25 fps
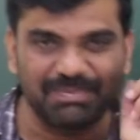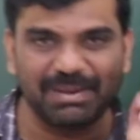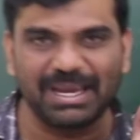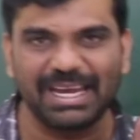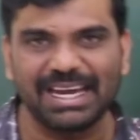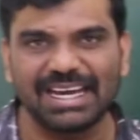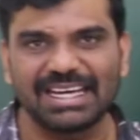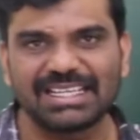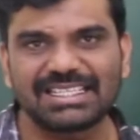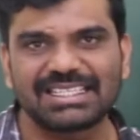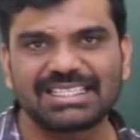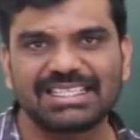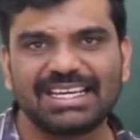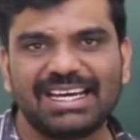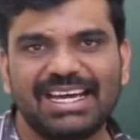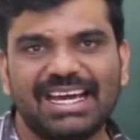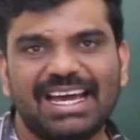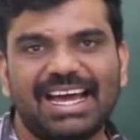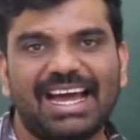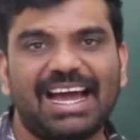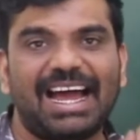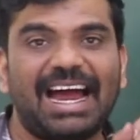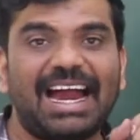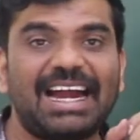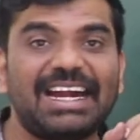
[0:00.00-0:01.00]
paste
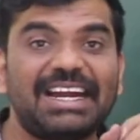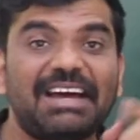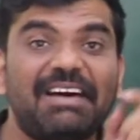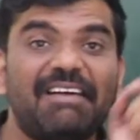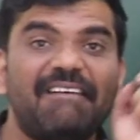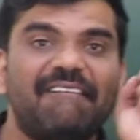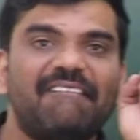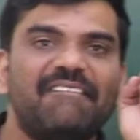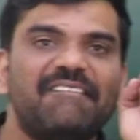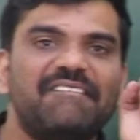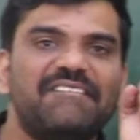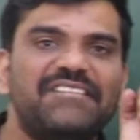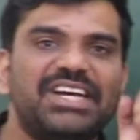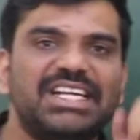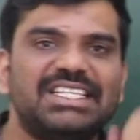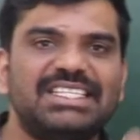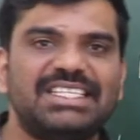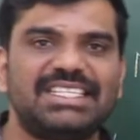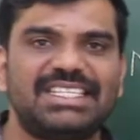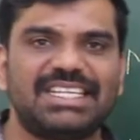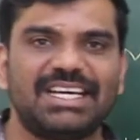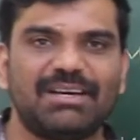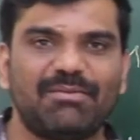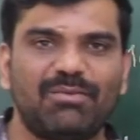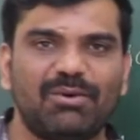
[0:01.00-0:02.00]
and
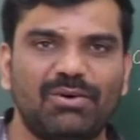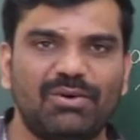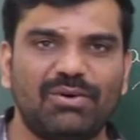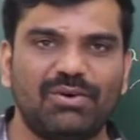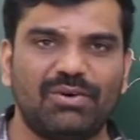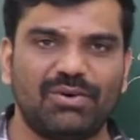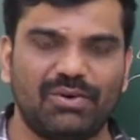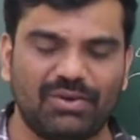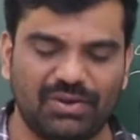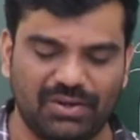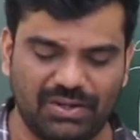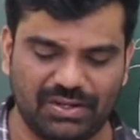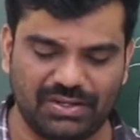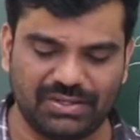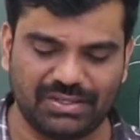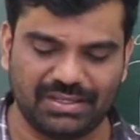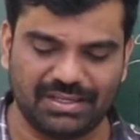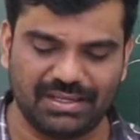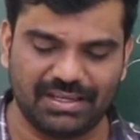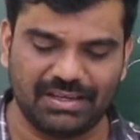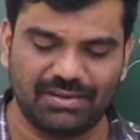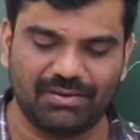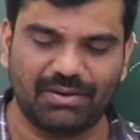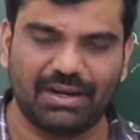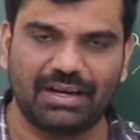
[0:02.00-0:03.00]
vegetables.
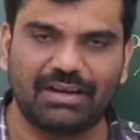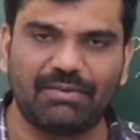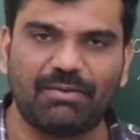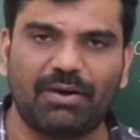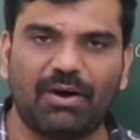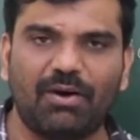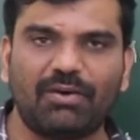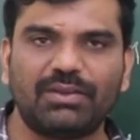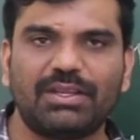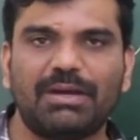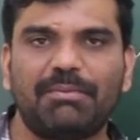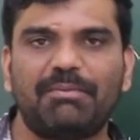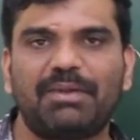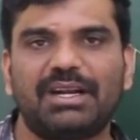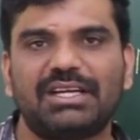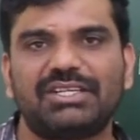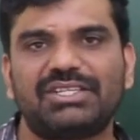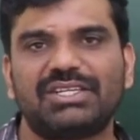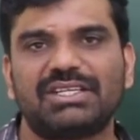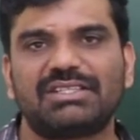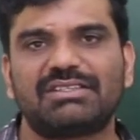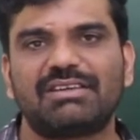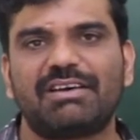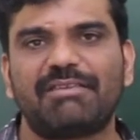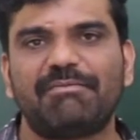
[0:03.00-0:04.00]
And how the
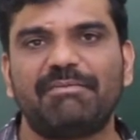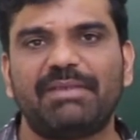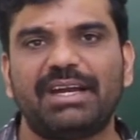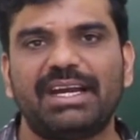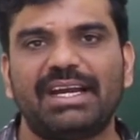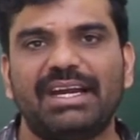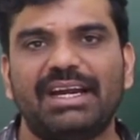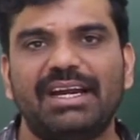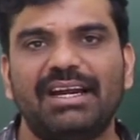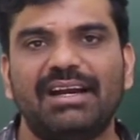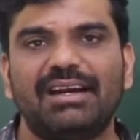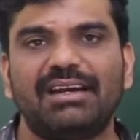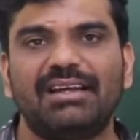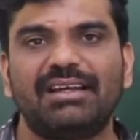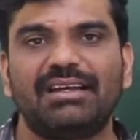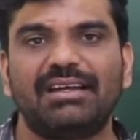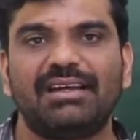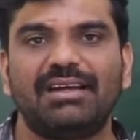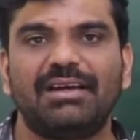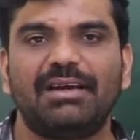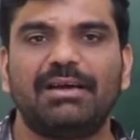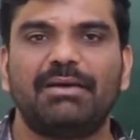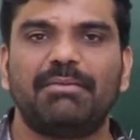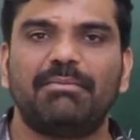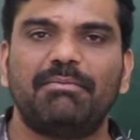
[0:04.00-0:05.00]
brushes are made?
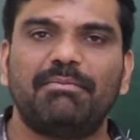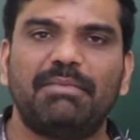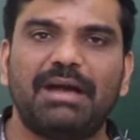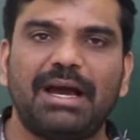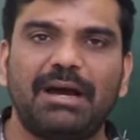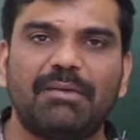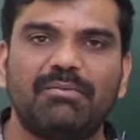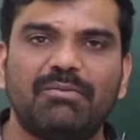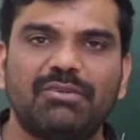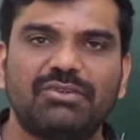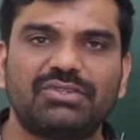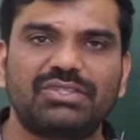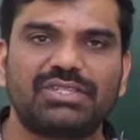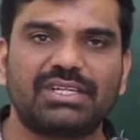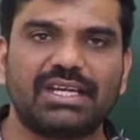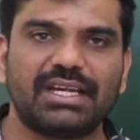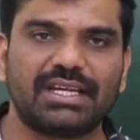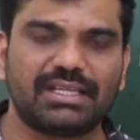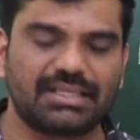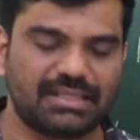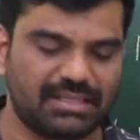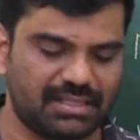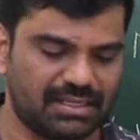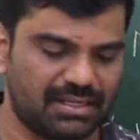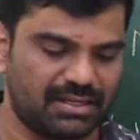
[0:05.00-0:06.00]
Bamboo
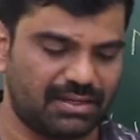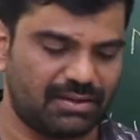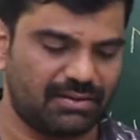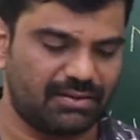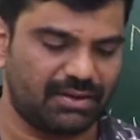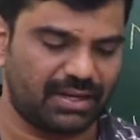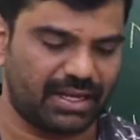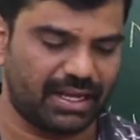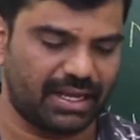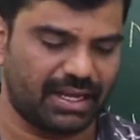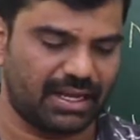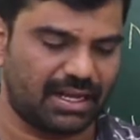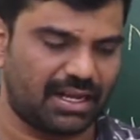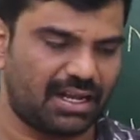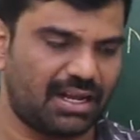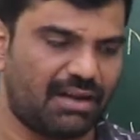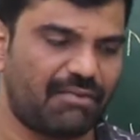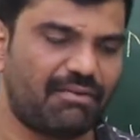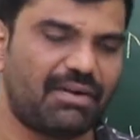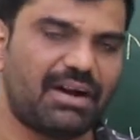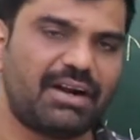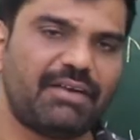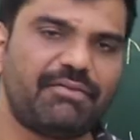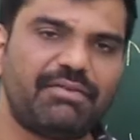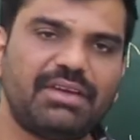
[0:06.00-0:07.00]
sticks, okay,
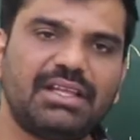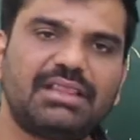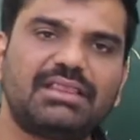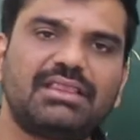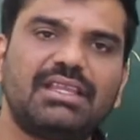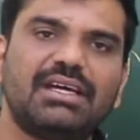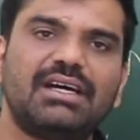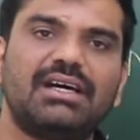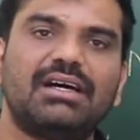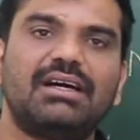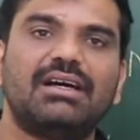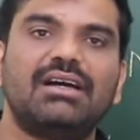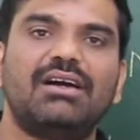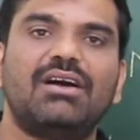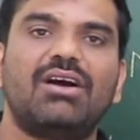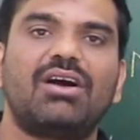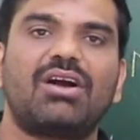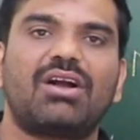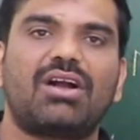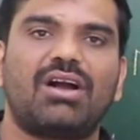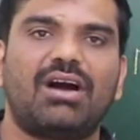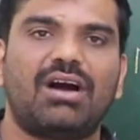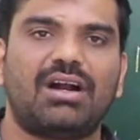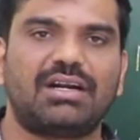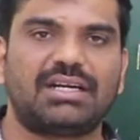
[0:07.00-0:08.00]
covered with
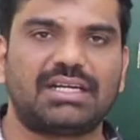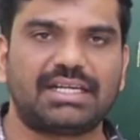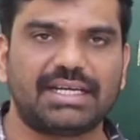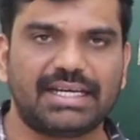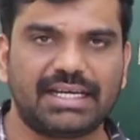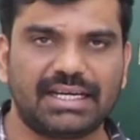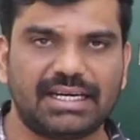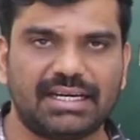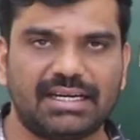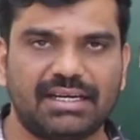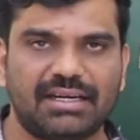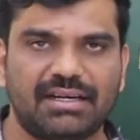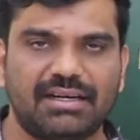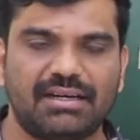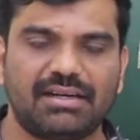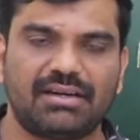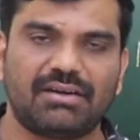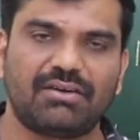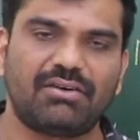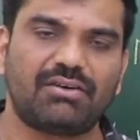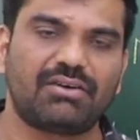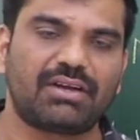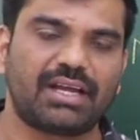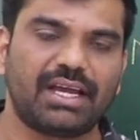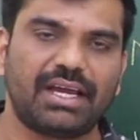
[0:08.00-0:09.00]
cotton,
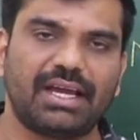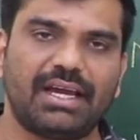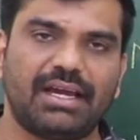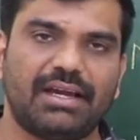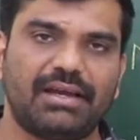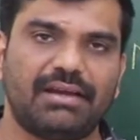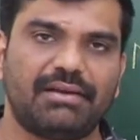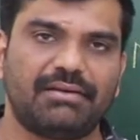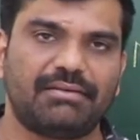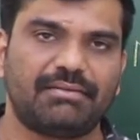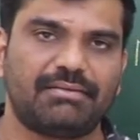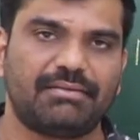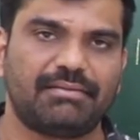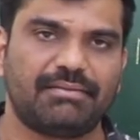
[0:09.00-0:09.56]
okay.